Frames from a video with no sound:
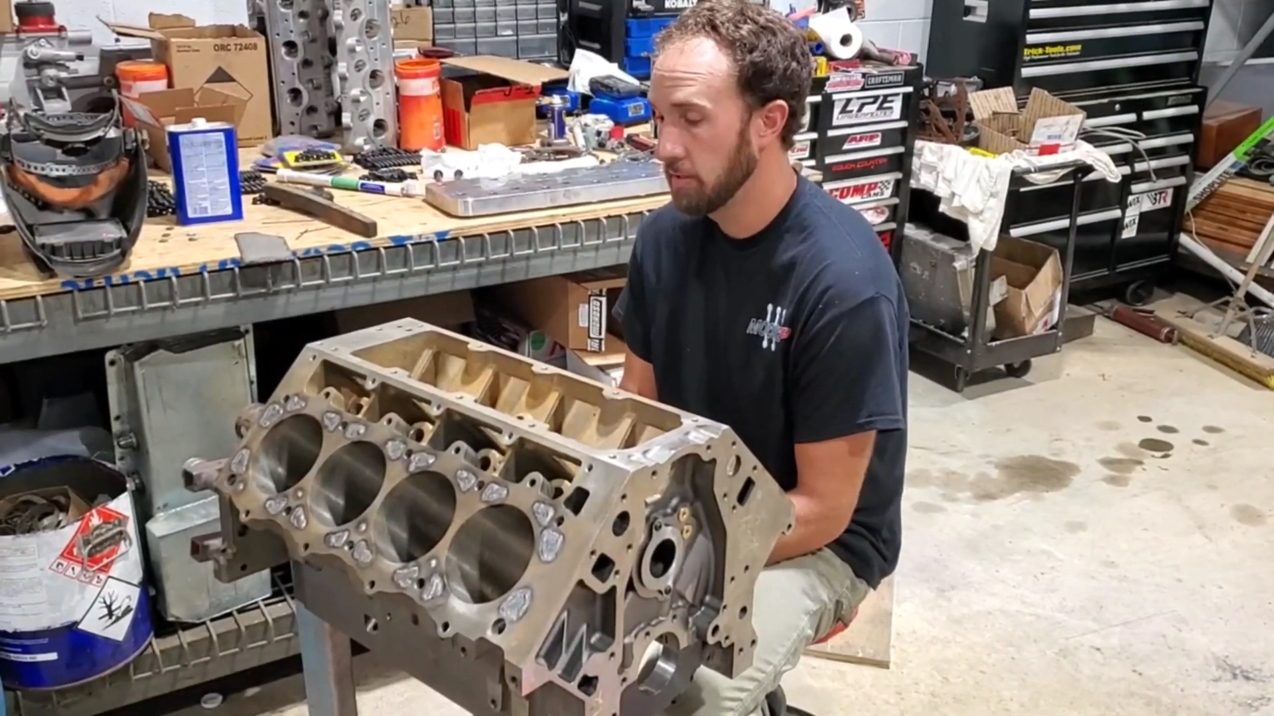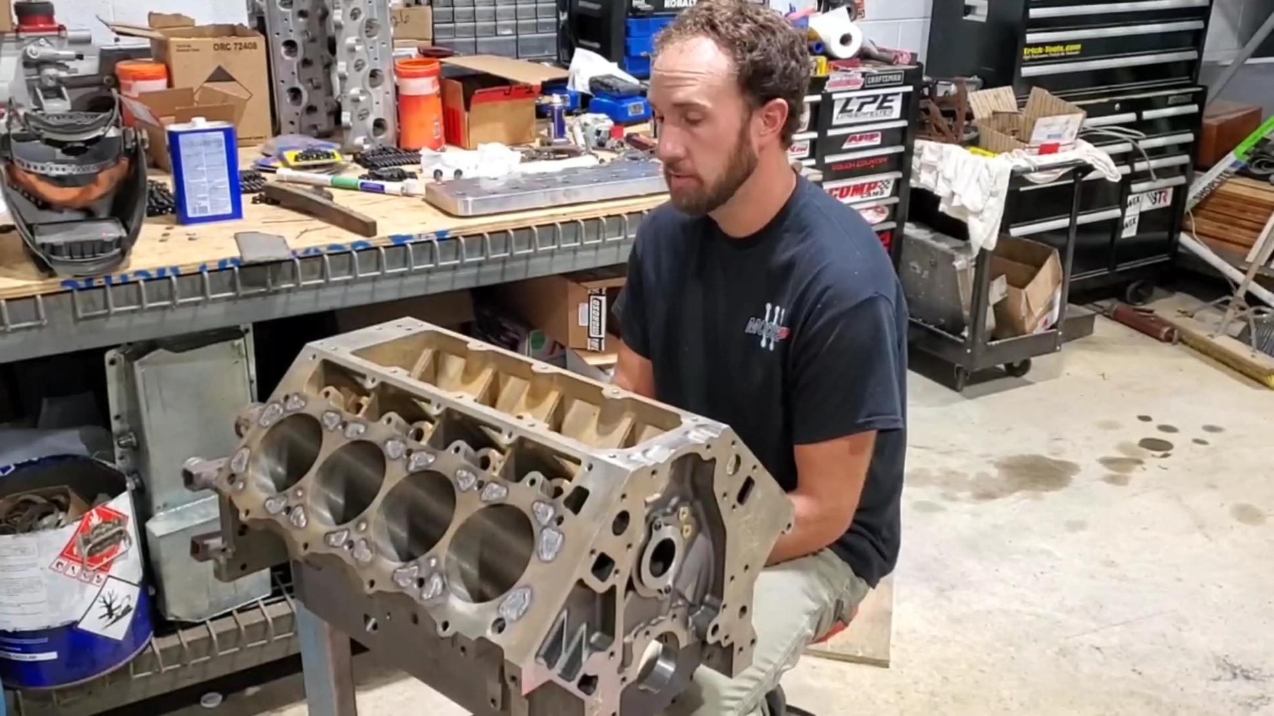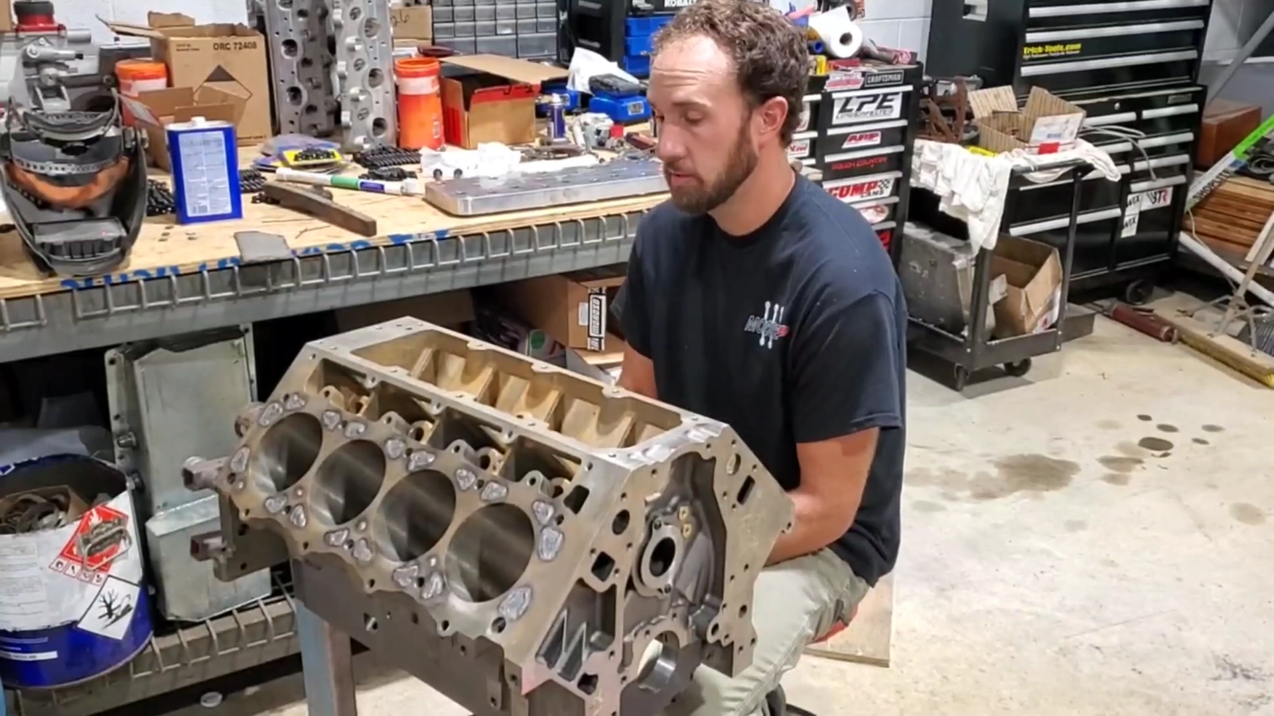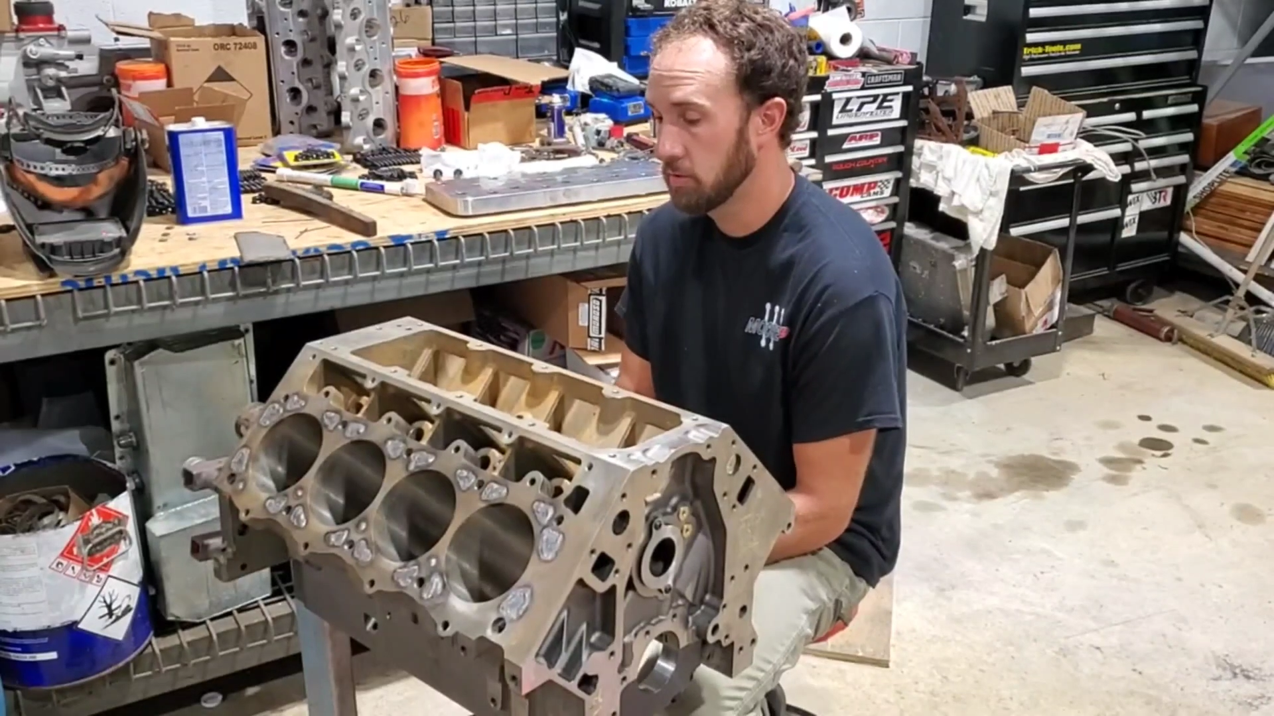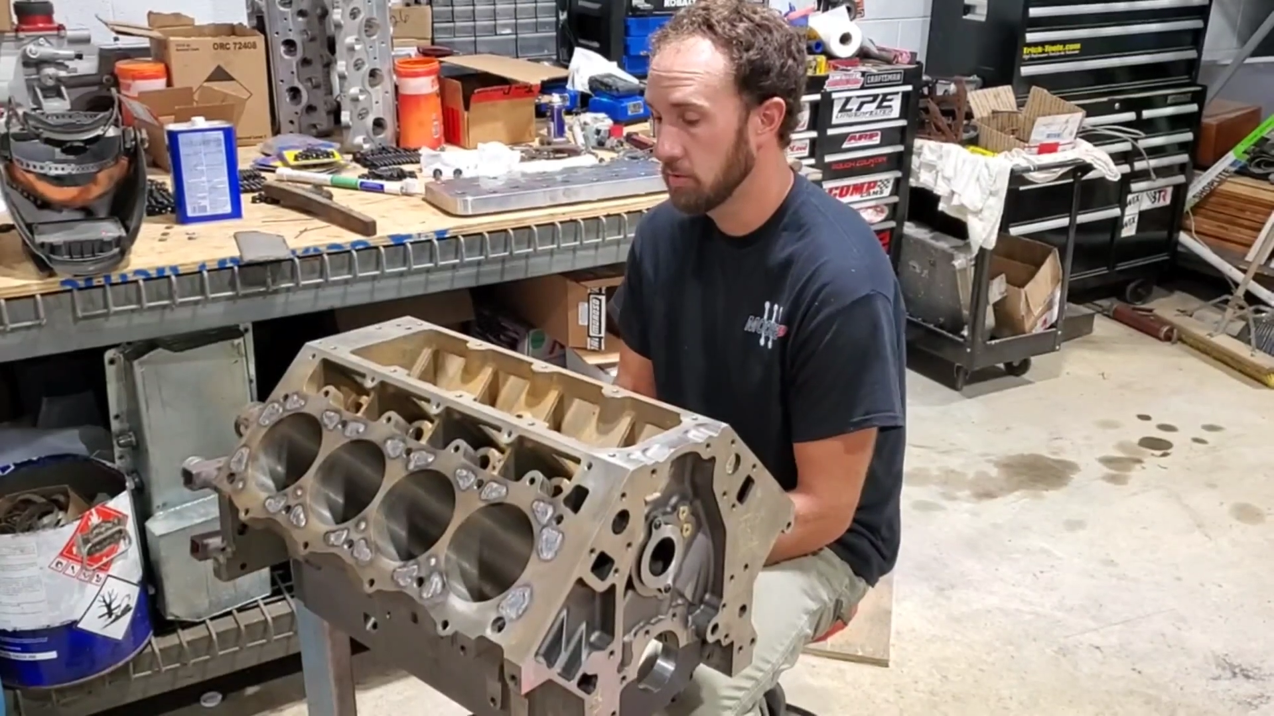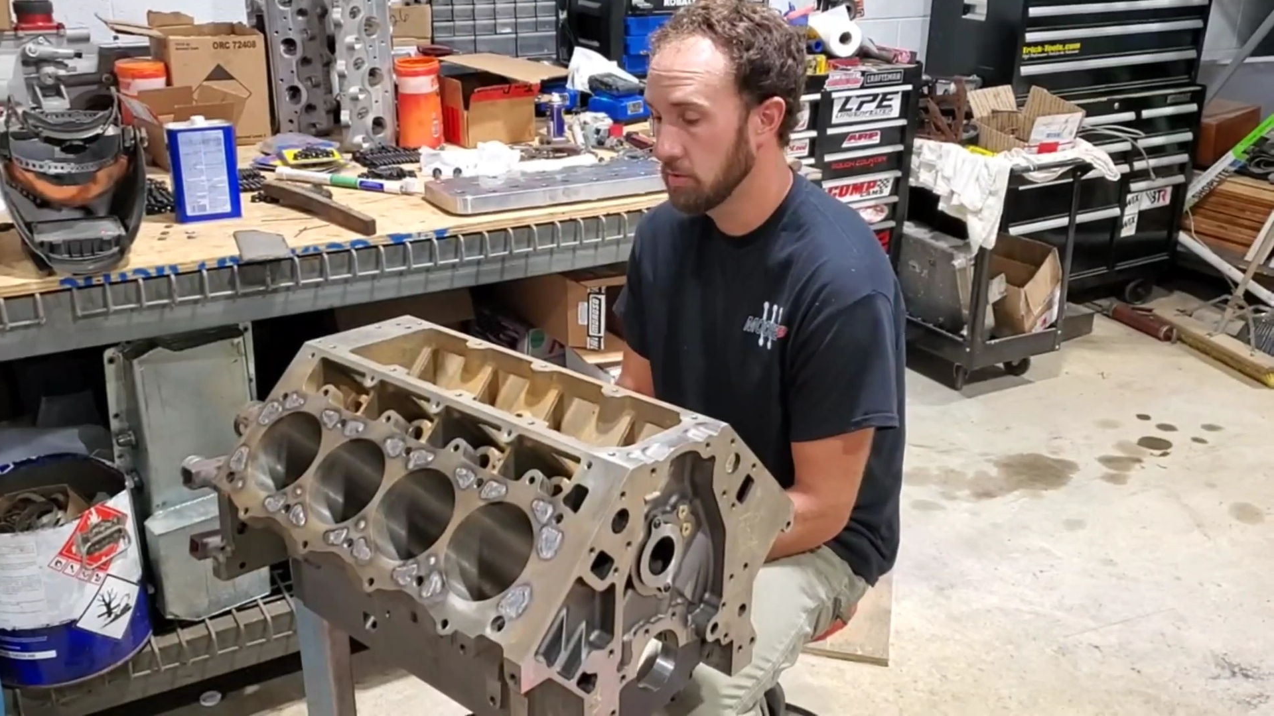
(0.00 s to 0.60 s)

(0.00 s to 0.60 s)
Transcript: to start